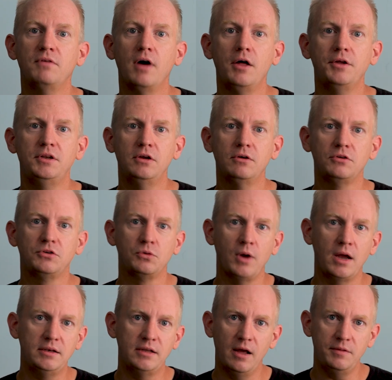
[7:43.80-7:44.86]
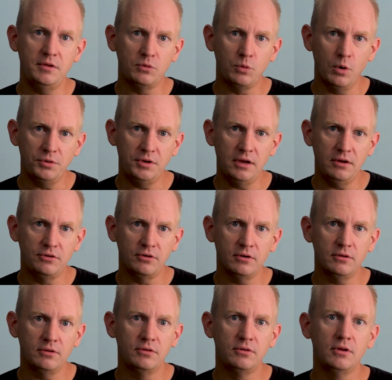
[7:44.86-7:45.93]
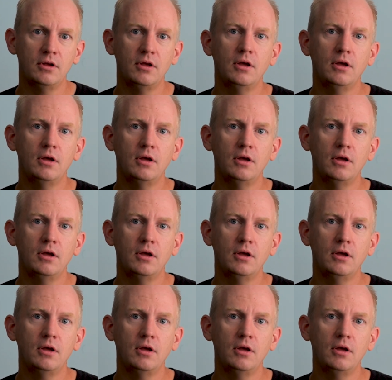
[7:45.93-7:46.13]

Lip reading: volunteers to write down these quotations